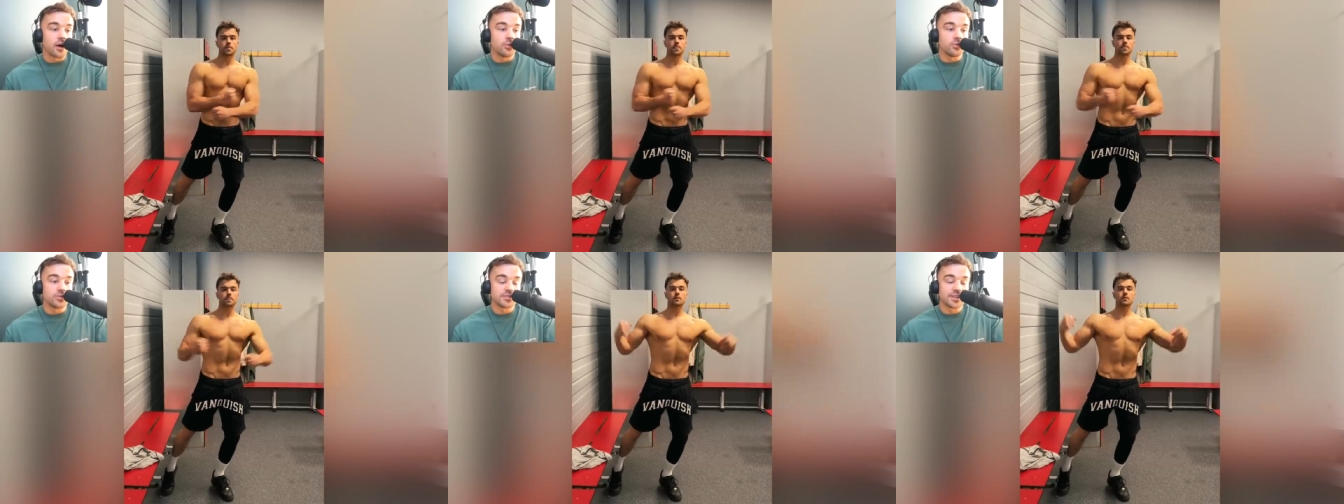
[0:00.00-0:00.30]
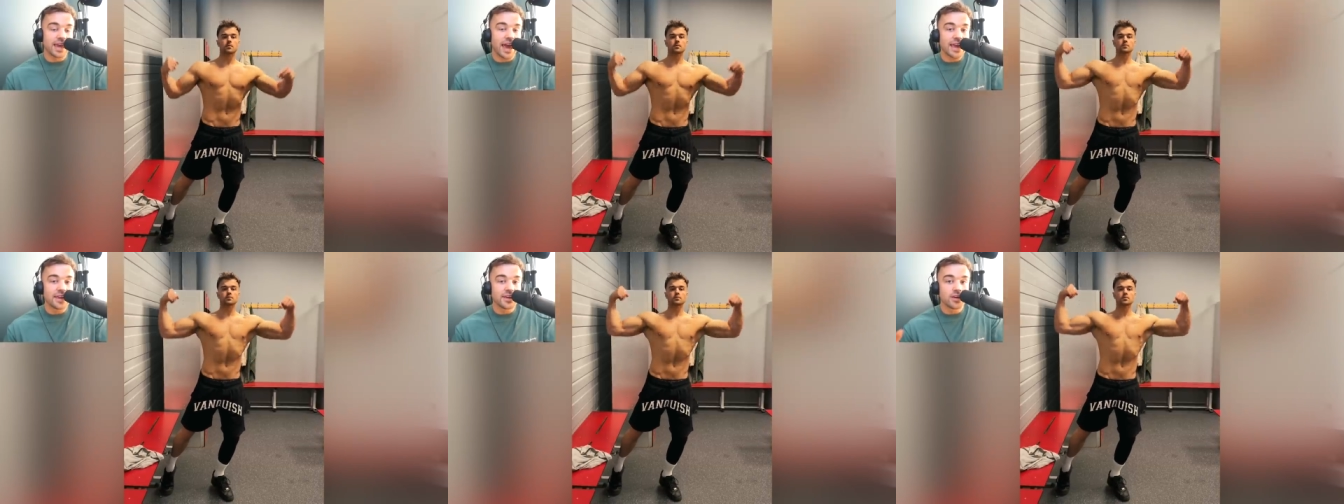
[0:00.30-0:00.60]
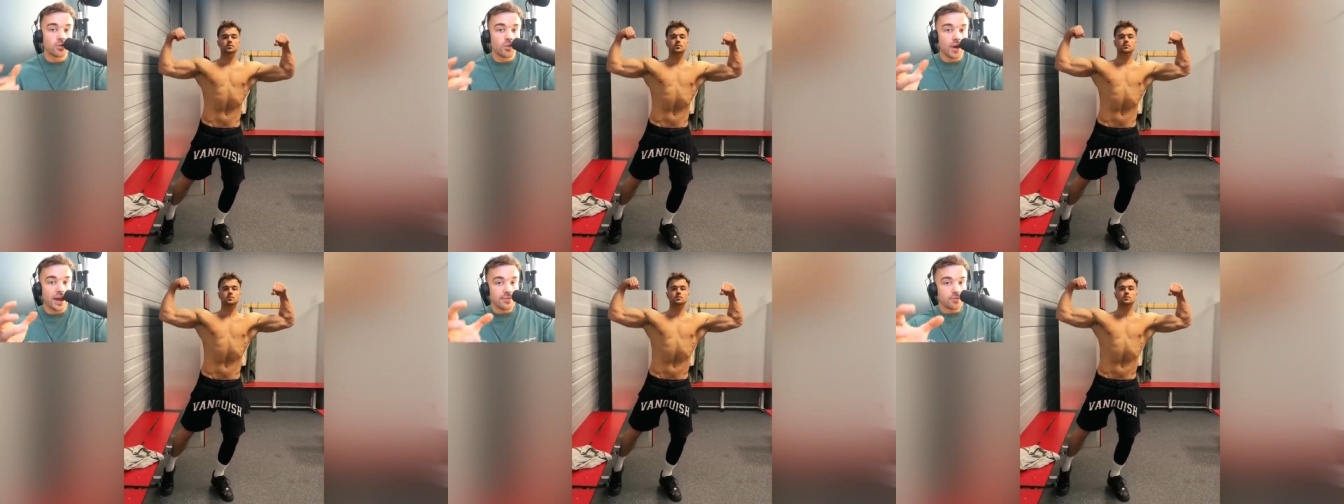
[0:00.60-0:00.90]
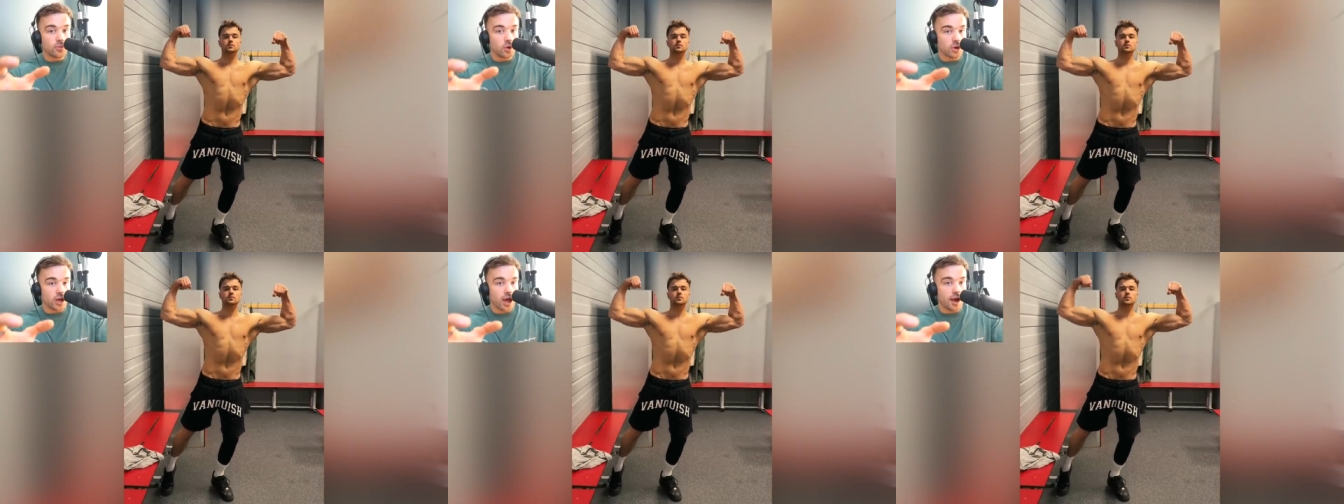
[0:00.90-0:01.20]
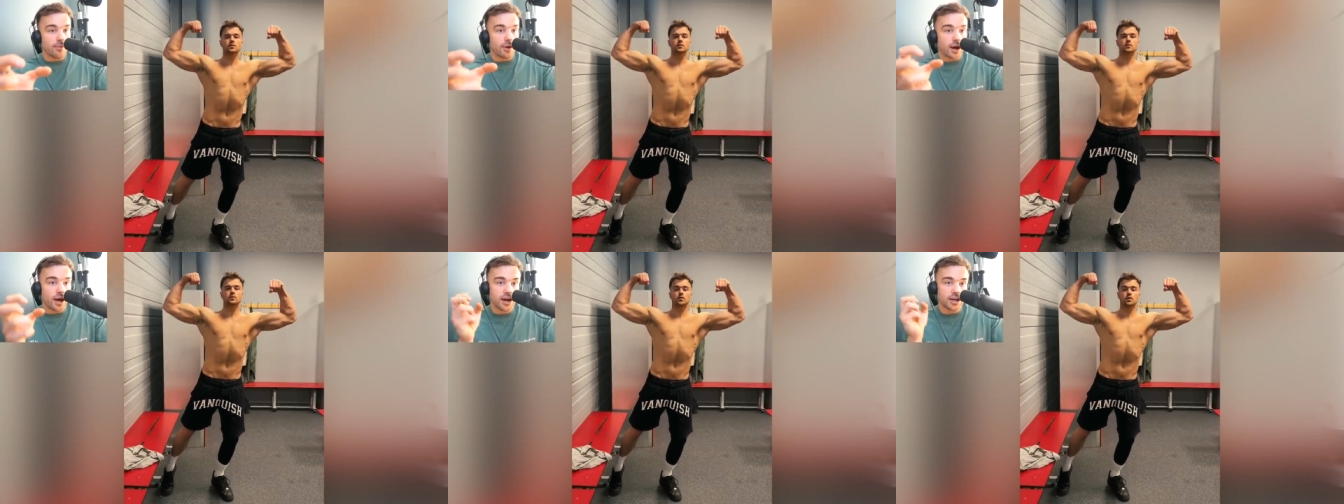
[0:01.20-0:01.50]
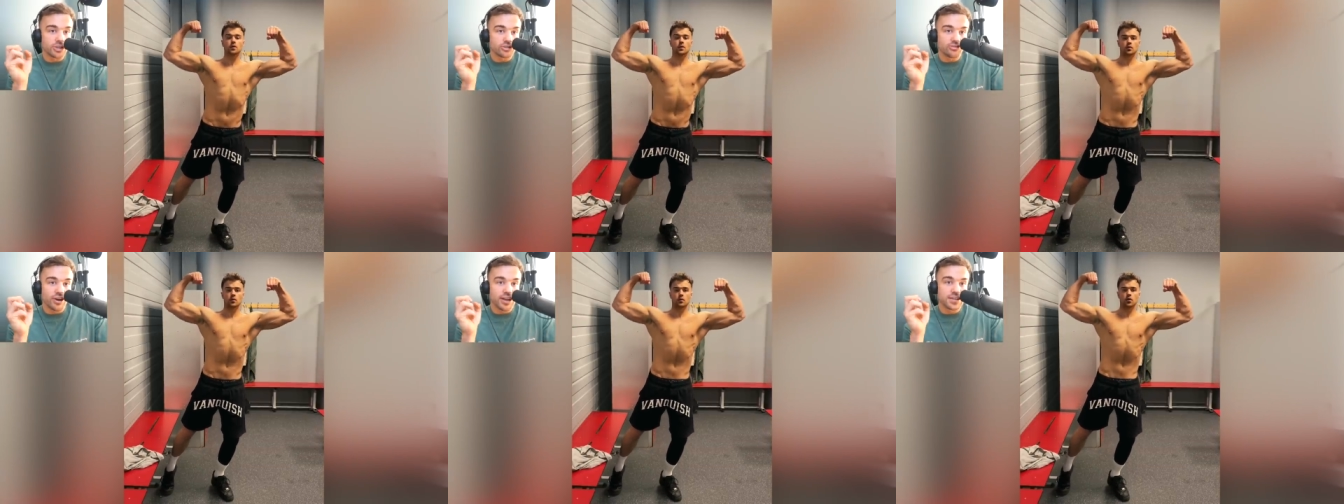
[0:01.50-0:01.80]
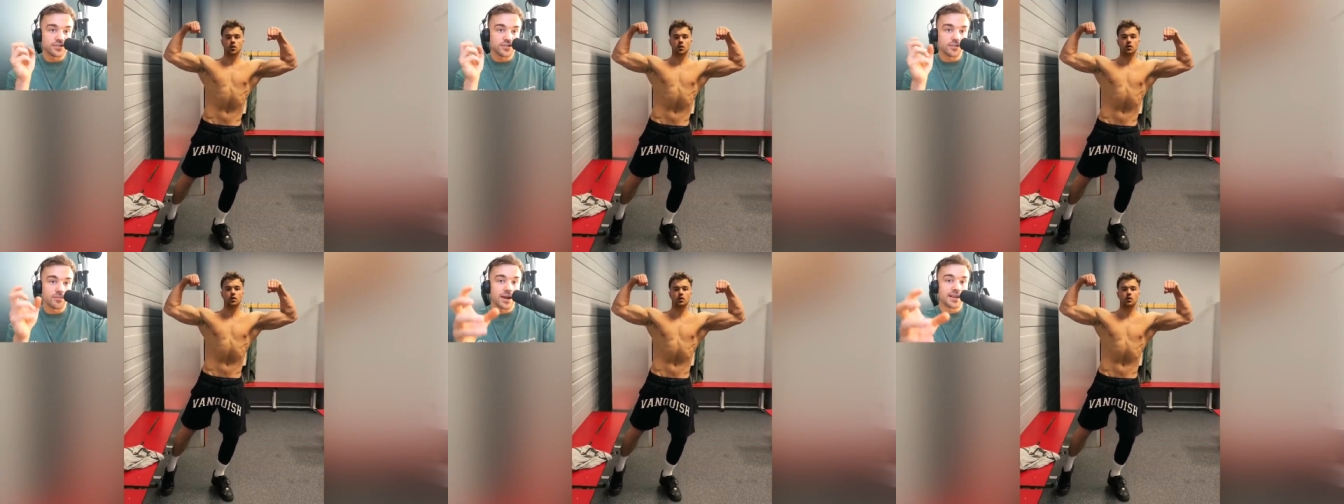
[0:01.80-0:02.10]
I would take away more
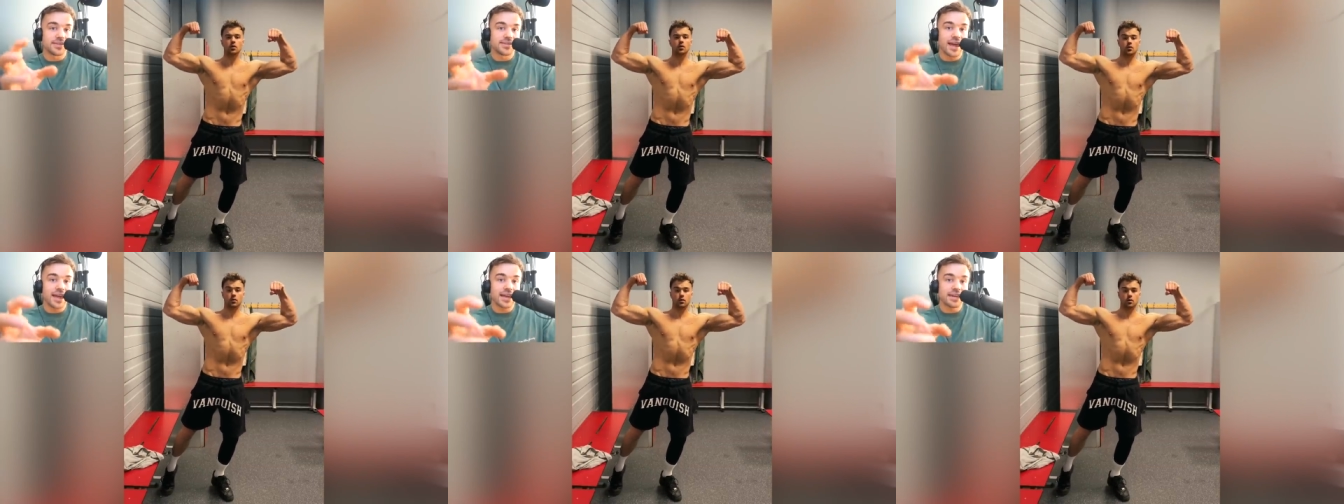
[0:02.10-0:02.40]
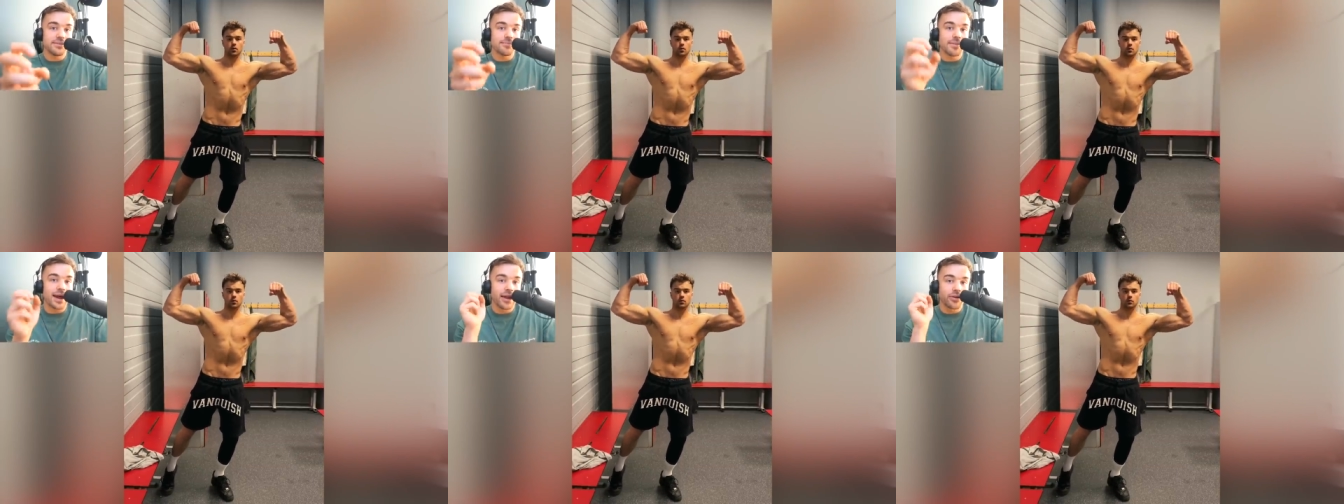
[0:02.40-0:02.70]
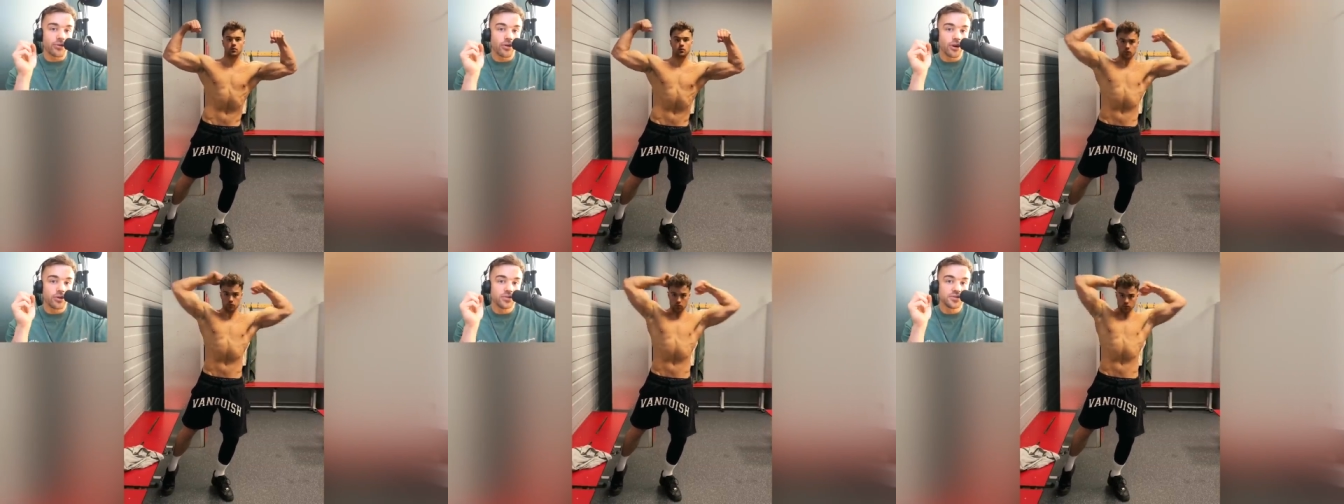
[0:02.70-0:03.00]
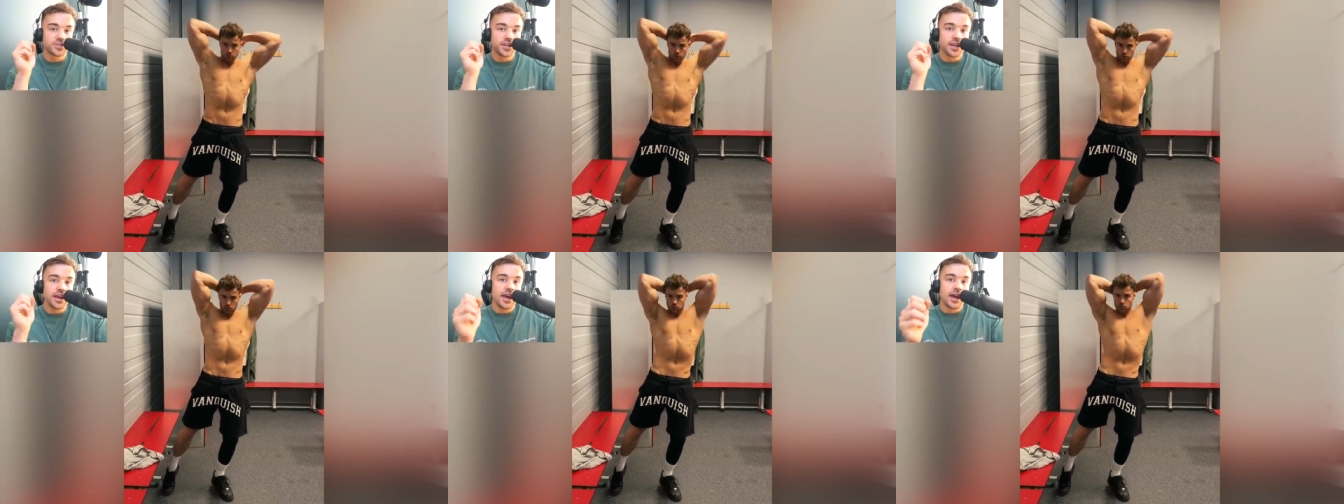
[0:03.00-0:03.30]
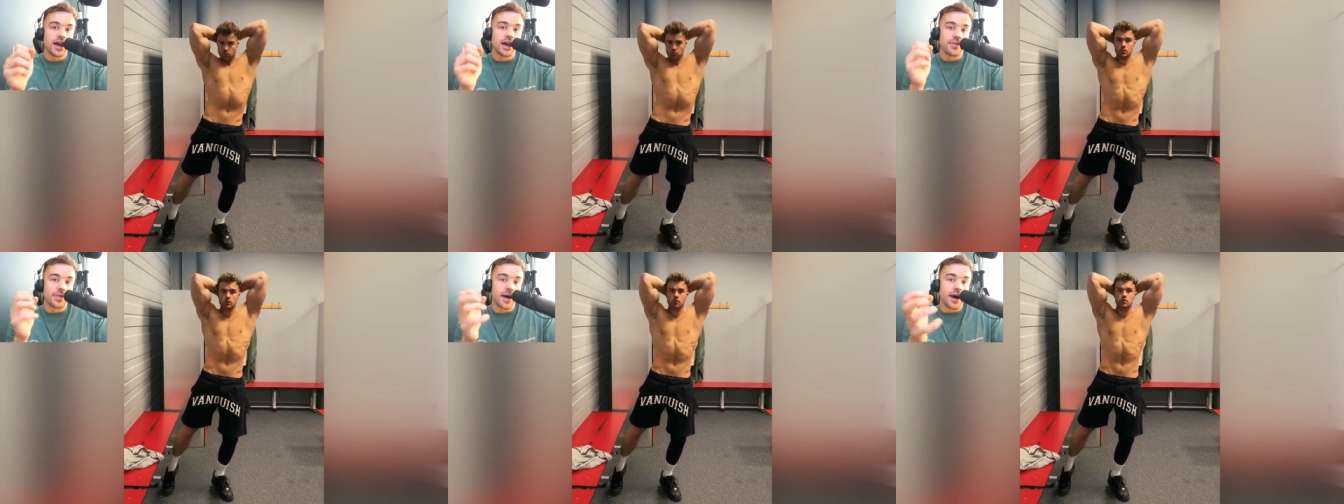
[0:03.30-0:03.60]
carbohydrates from my daily macros uh,